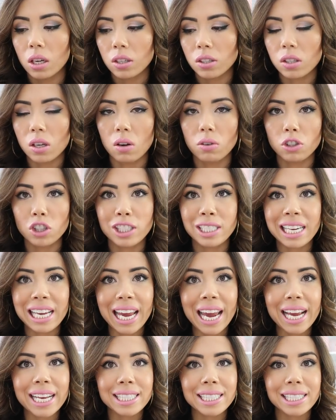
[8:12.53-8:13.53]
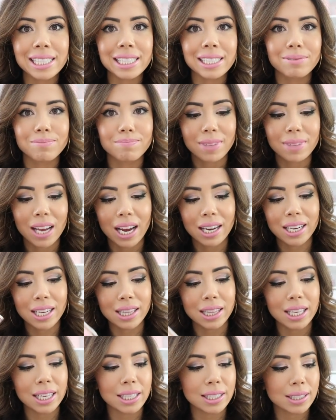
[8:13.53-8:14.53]
So just in case I
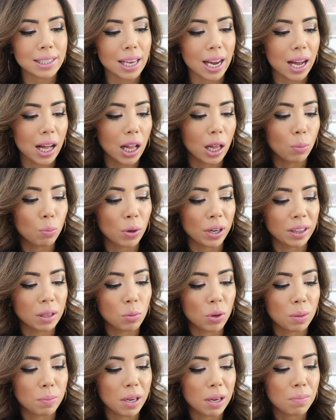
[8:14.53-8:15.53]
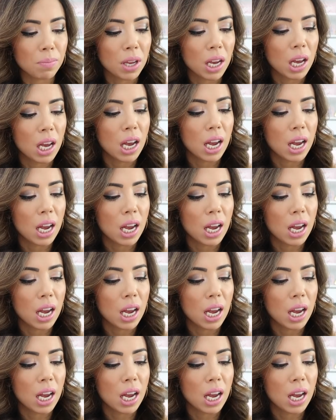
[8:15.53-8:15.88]
need these, I'll bring them with me.